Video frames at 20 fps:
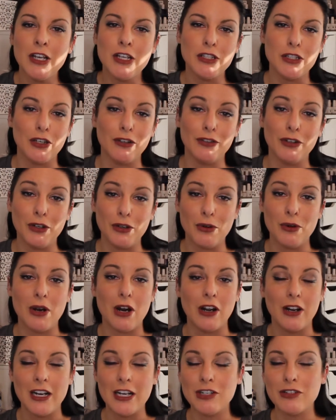So if you
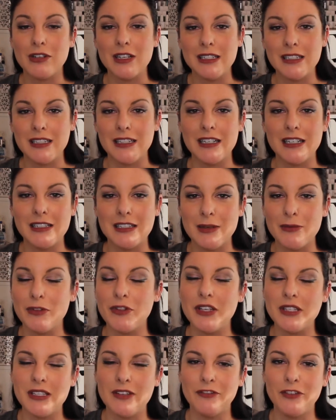are interested in some of
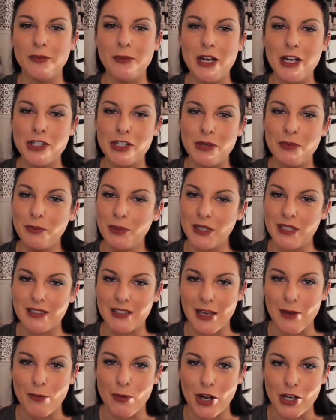this information, please
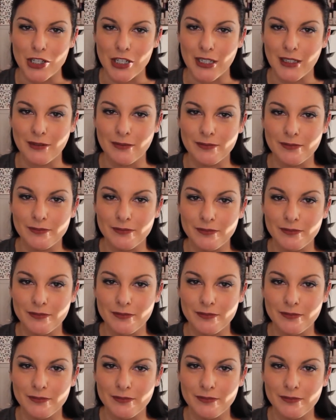keep watching.